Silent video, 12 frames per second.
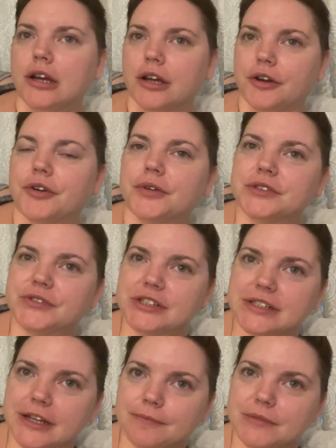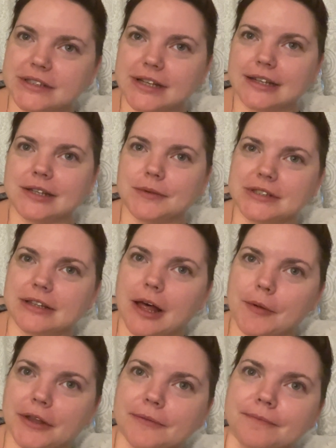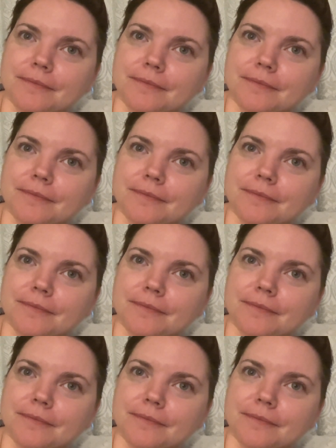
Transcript: I don't know his first name. His last name is Clement.